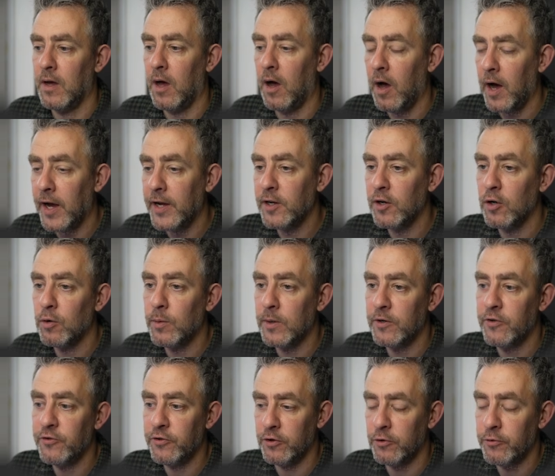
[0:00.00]
I
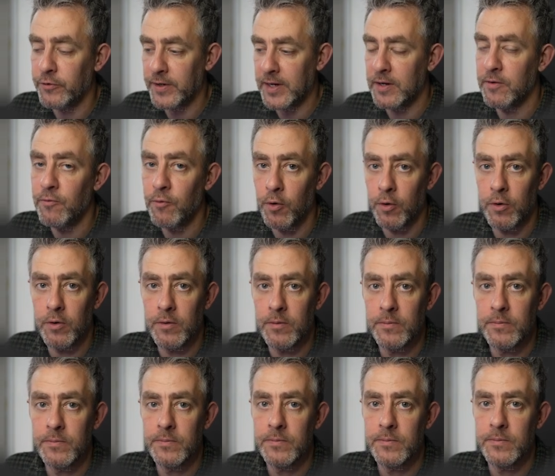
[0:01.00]
always shoot in RAW.
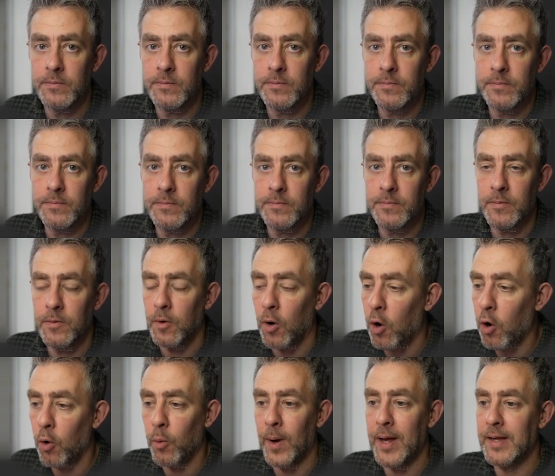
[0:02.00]

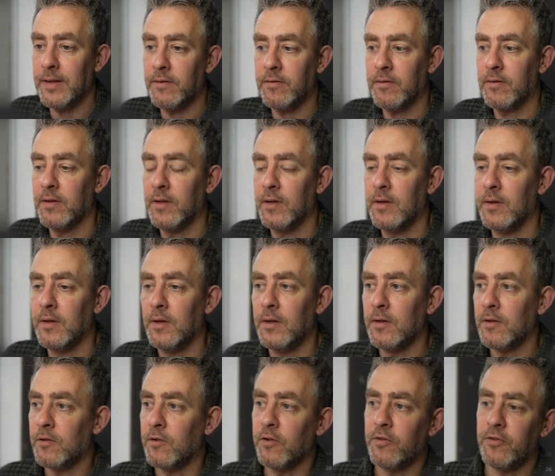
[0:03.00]
Always.
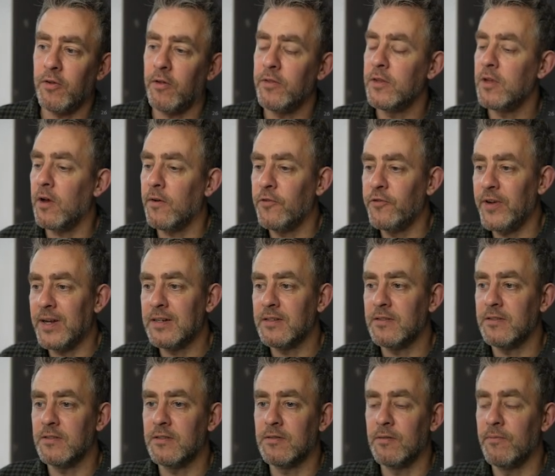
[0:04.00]
Just on the off chance
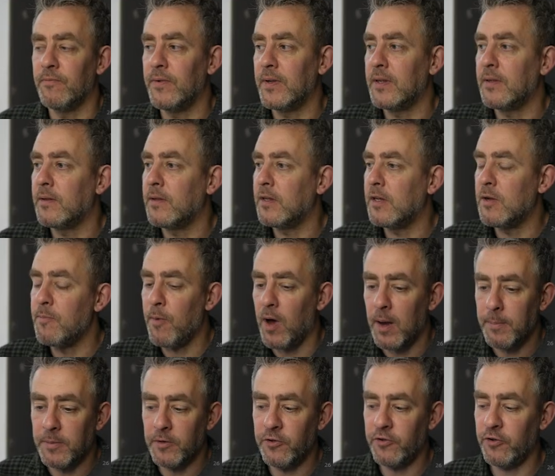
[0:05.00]
that something, you
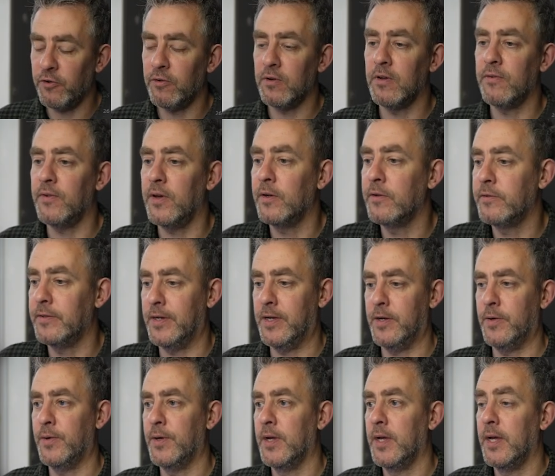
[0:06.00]
might be shooting a
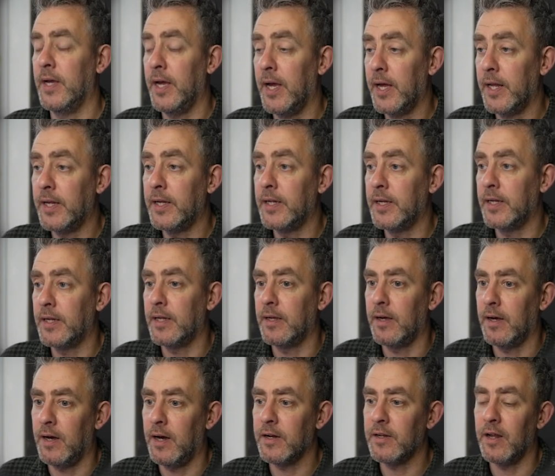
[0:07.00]
photo and
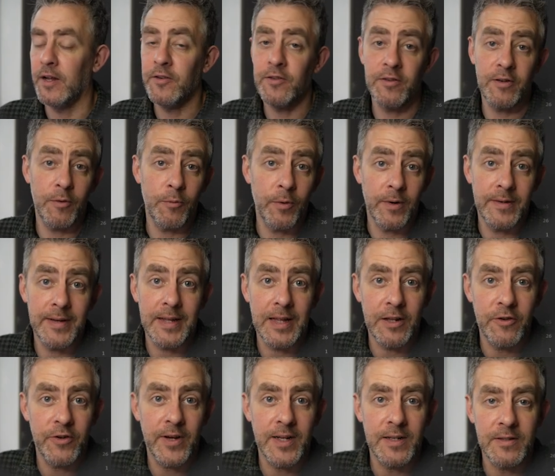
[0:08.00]
I just don't want to take
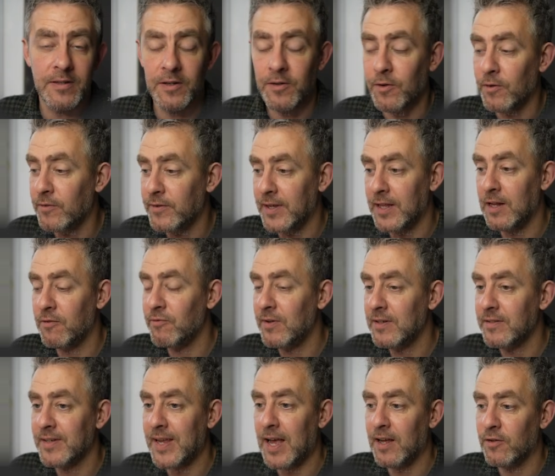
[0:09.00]
that chance. I don't want to take that
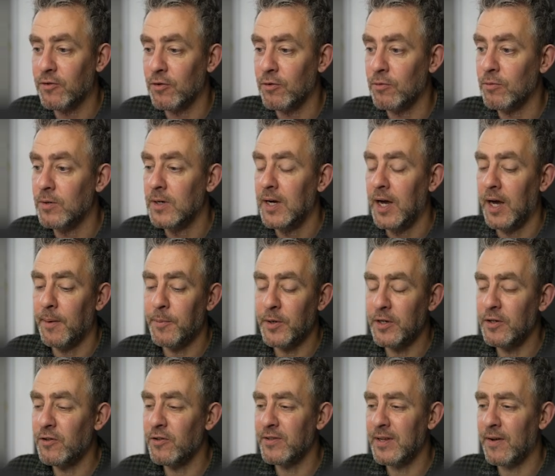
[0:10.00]
risk at all. But
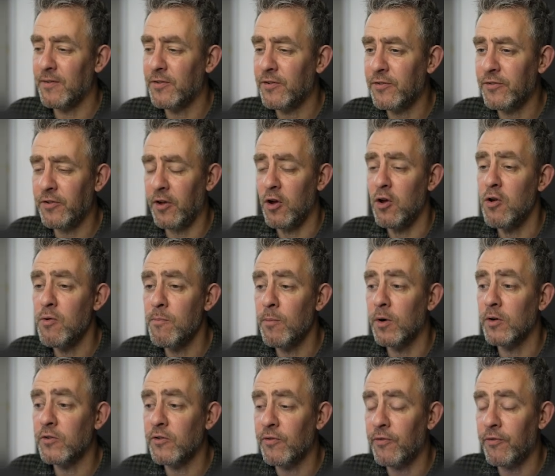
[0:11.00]
you just have so
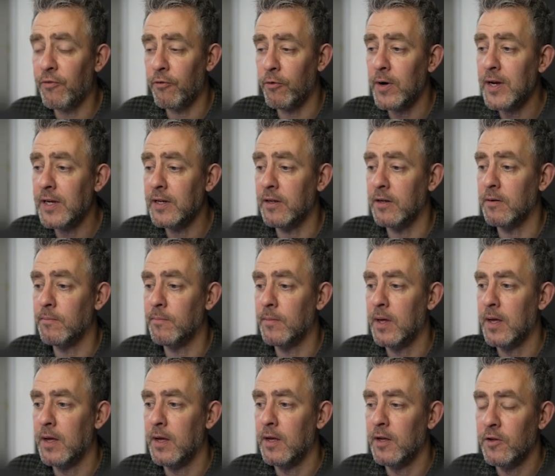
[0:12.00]
much freedom
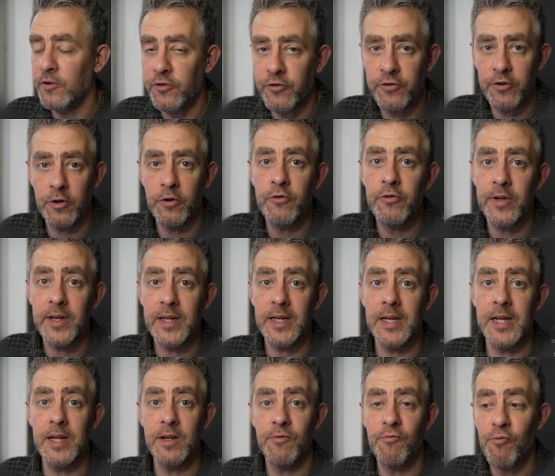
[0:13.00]
shooting
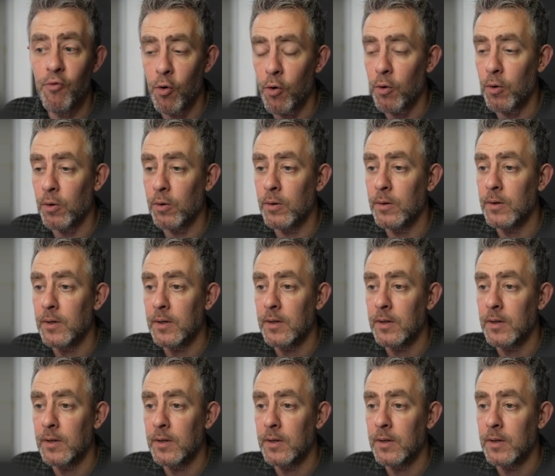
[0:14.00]
in RAW,